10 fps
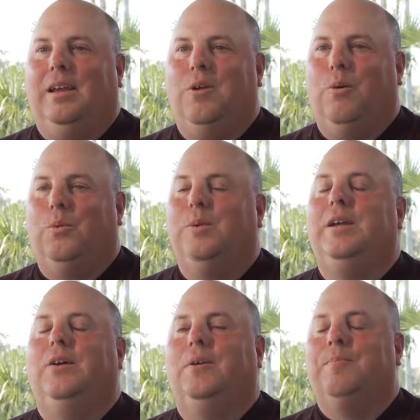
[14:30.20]

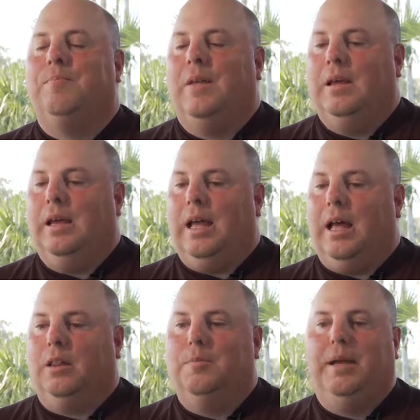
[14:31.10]
real
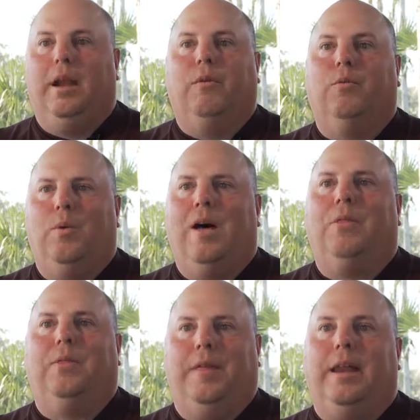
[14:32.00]
element of
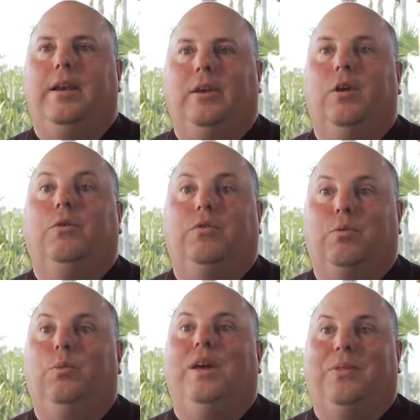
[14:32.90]
wealth that
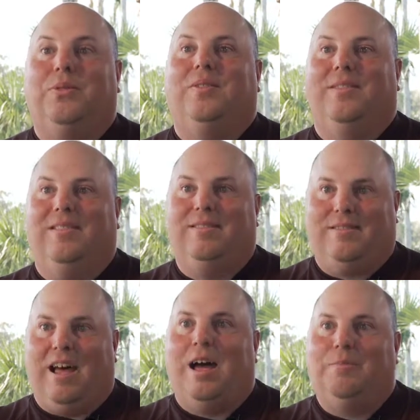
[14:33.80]
goes with
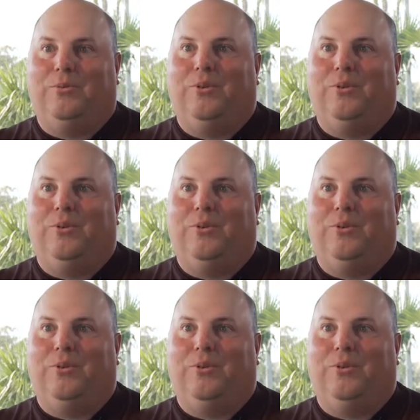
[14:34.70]
time